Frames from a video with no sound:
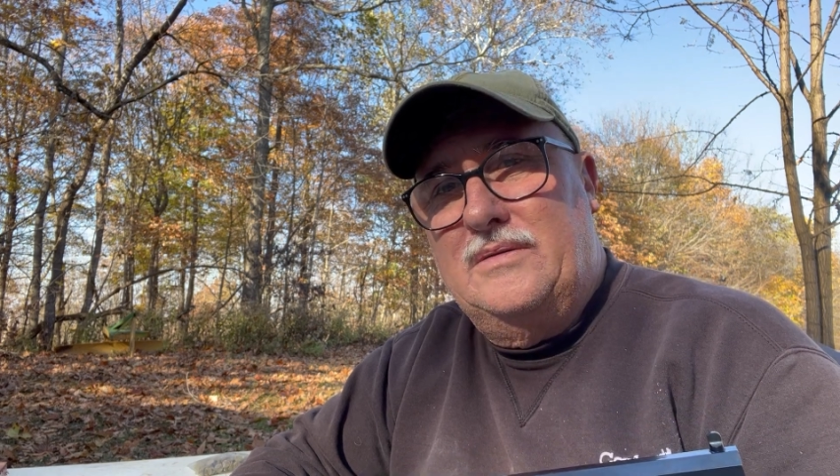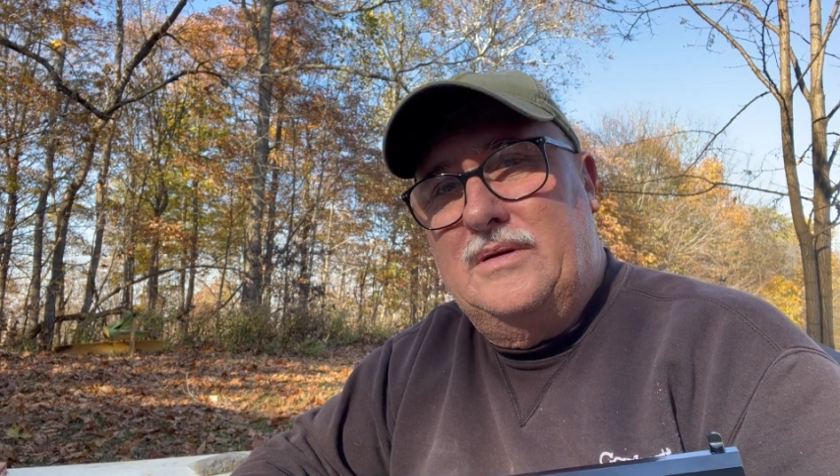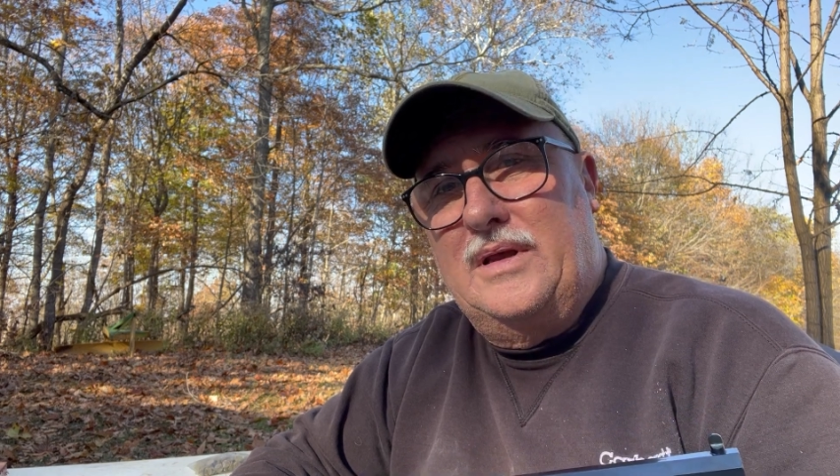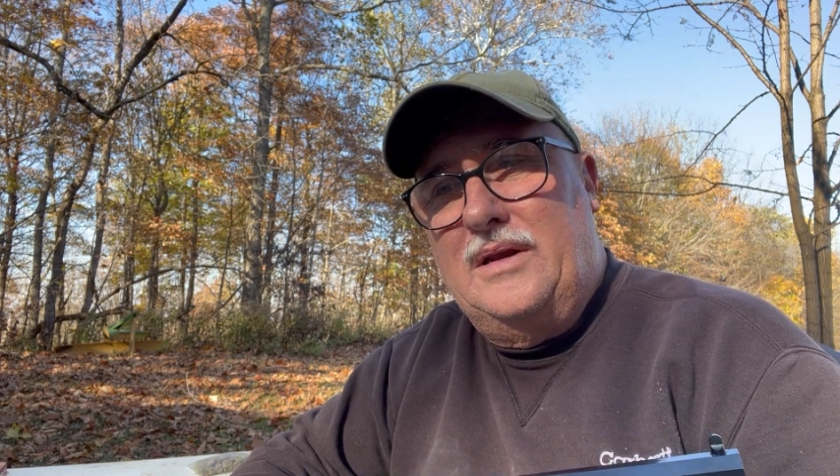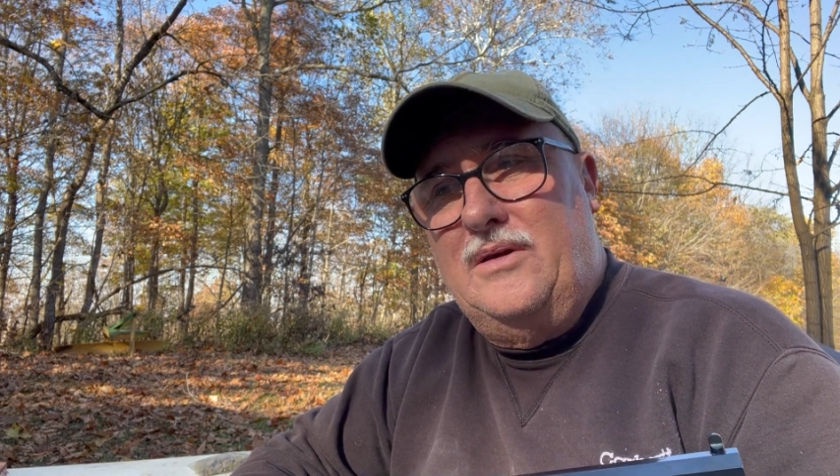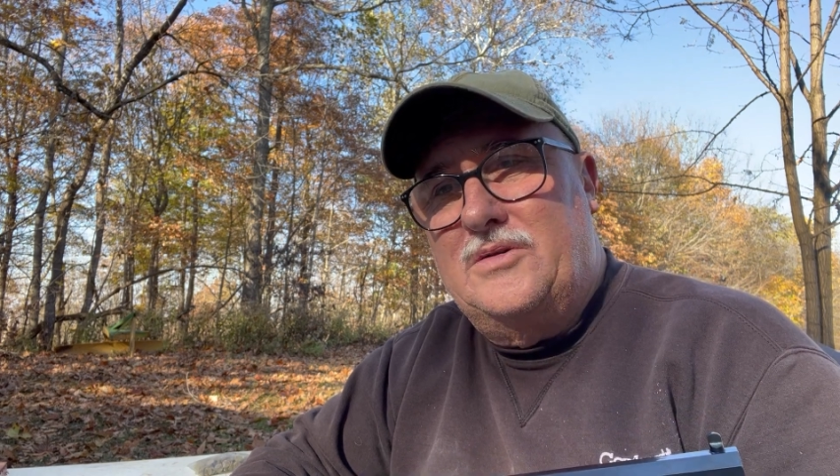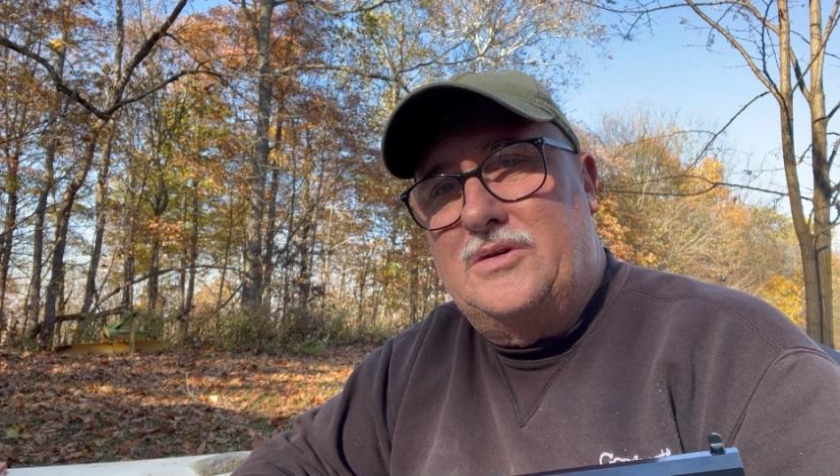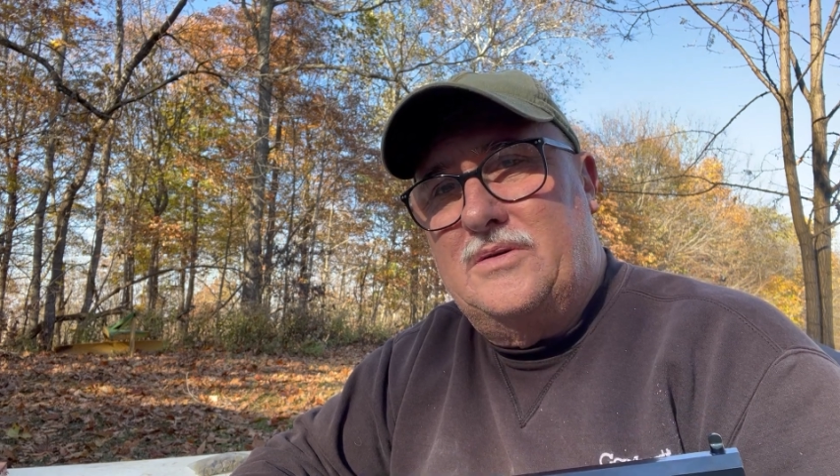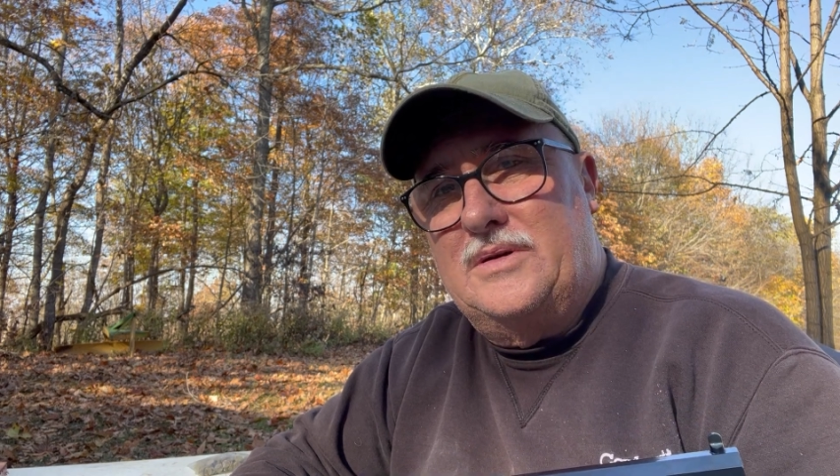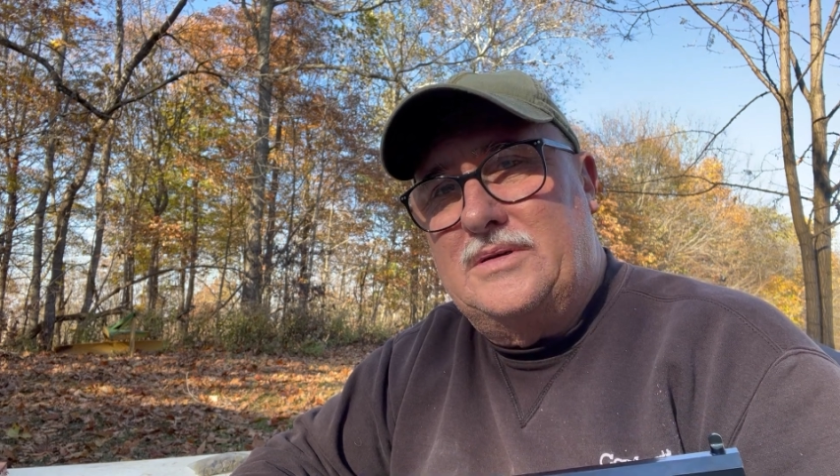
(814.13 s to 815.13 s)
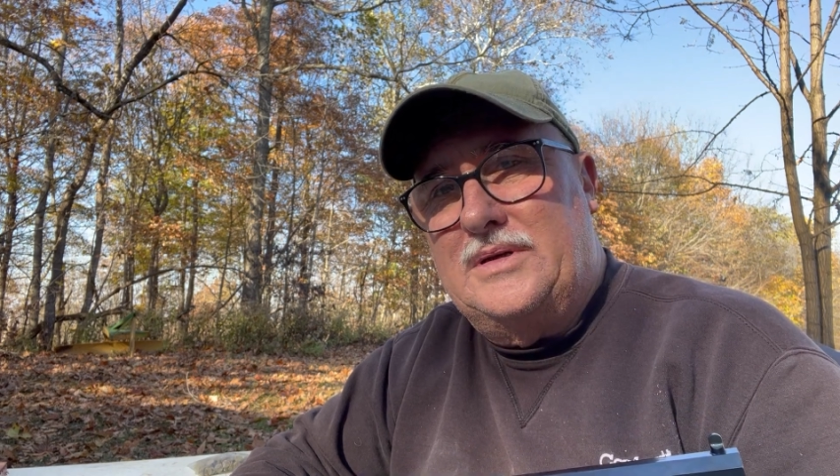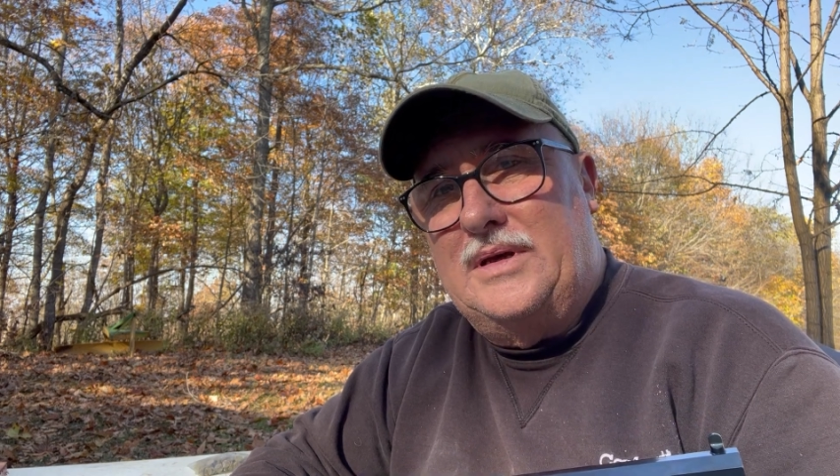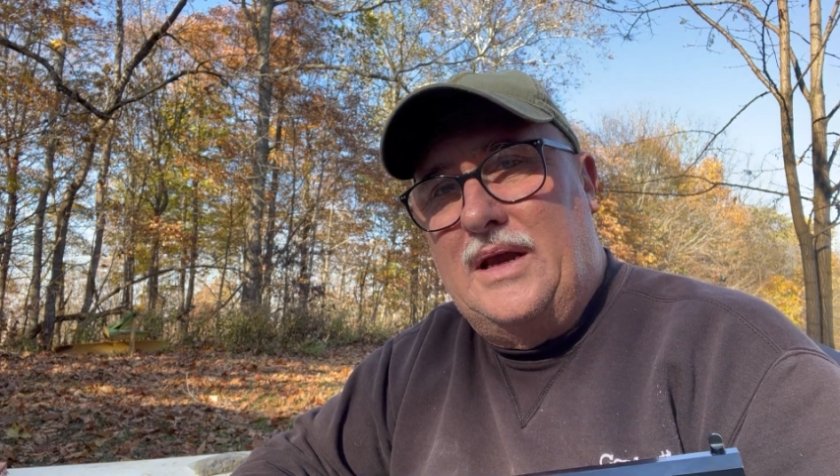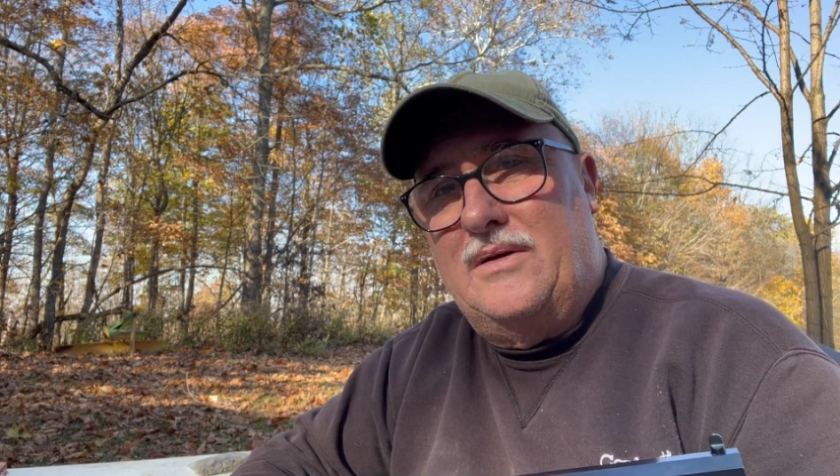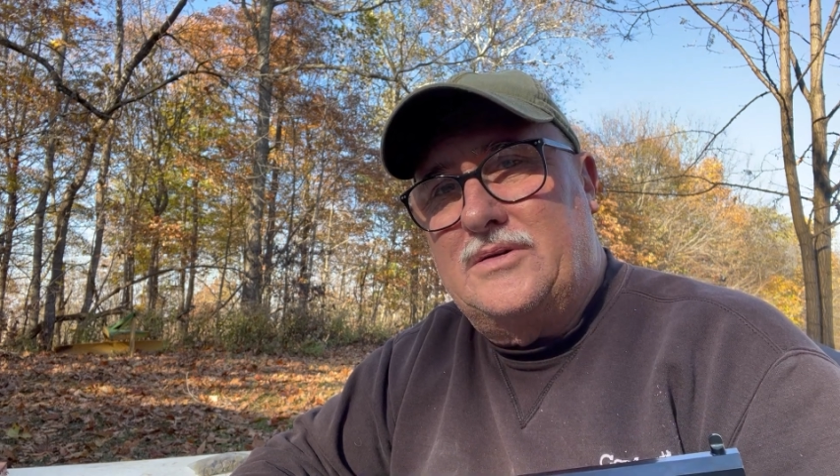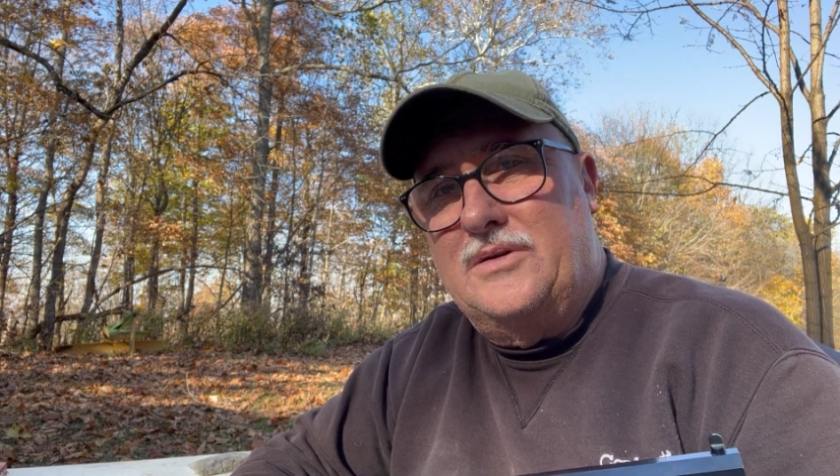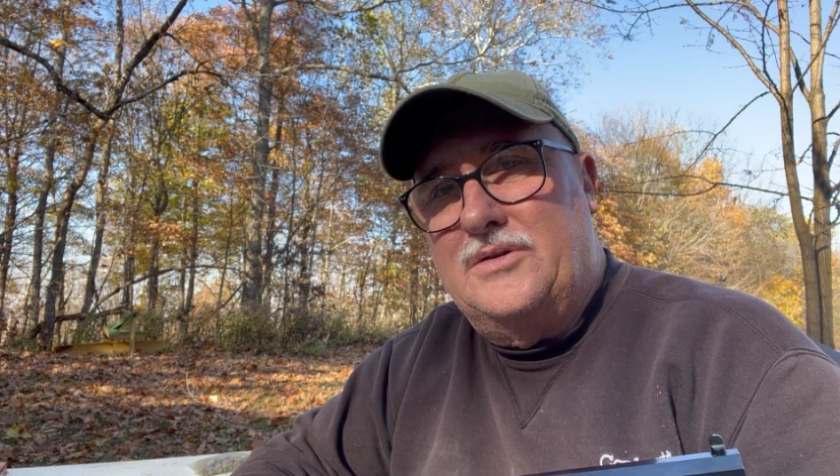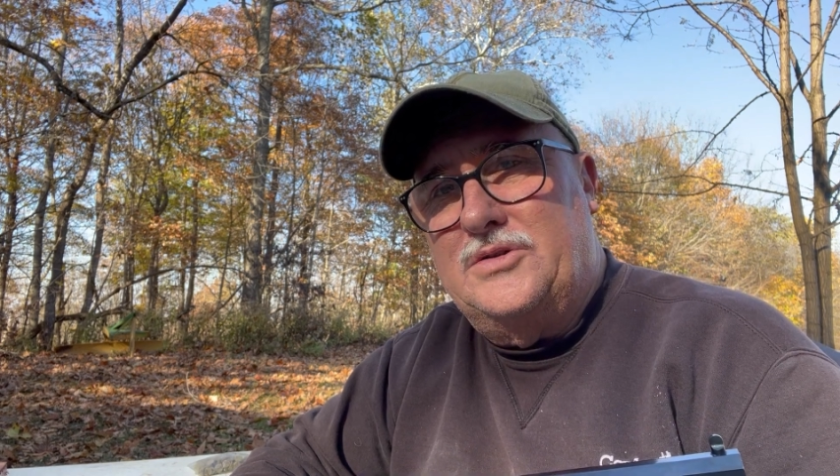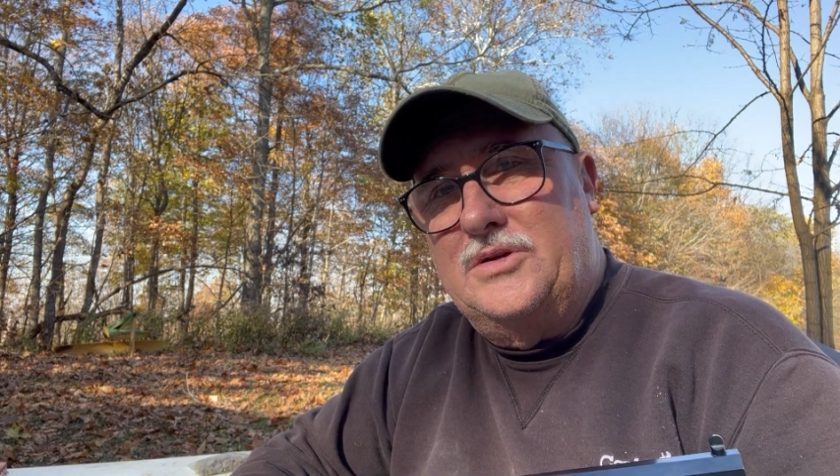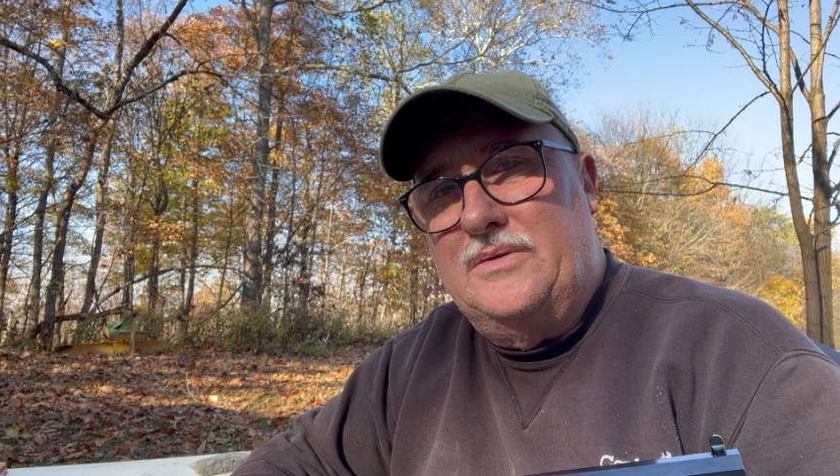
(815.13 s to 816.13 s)
getting used to it and seeing how it's going to
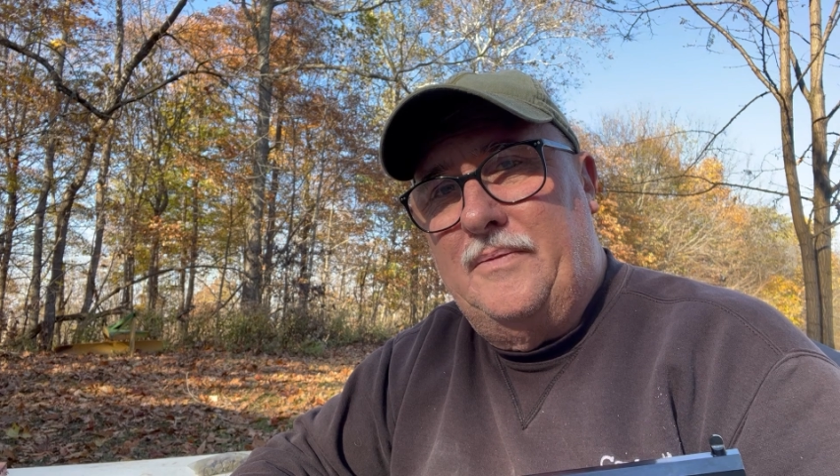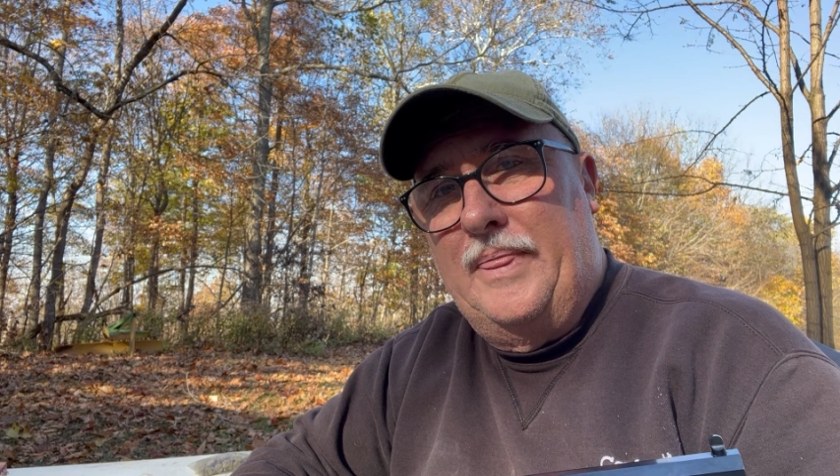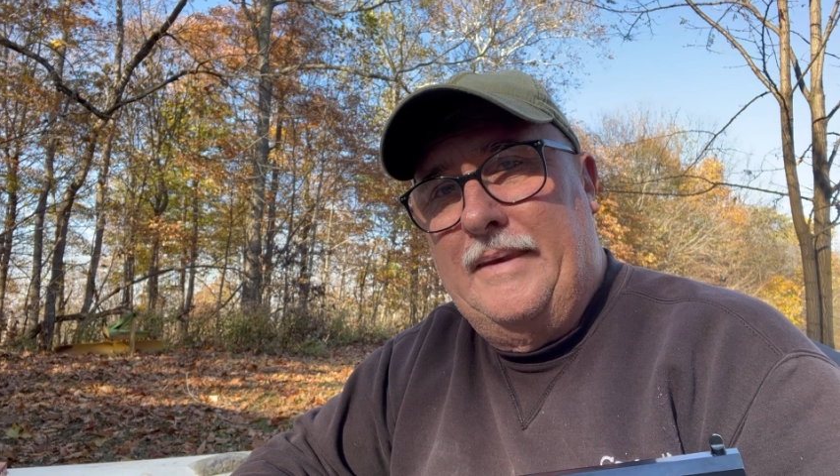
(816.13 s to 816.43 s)
shoot.